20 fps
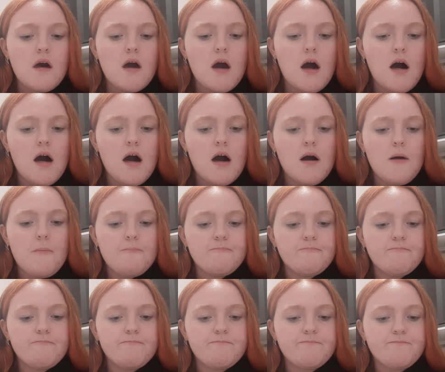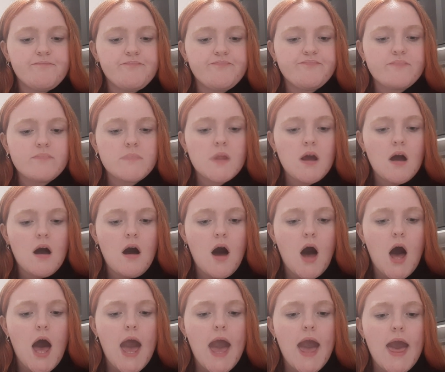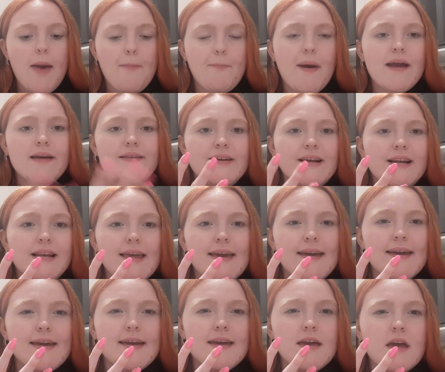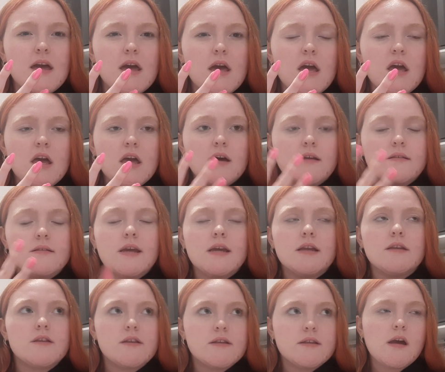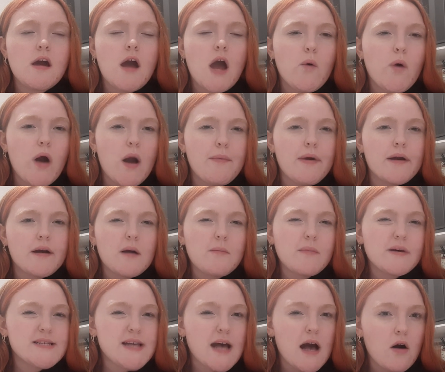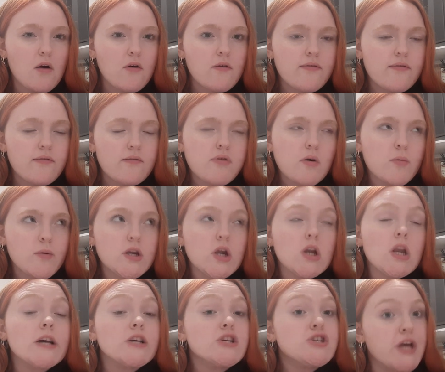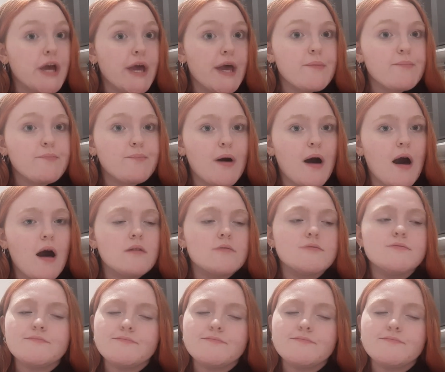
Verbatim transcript: Um, I basically did DIY makeup myself. Probably looked like shit, but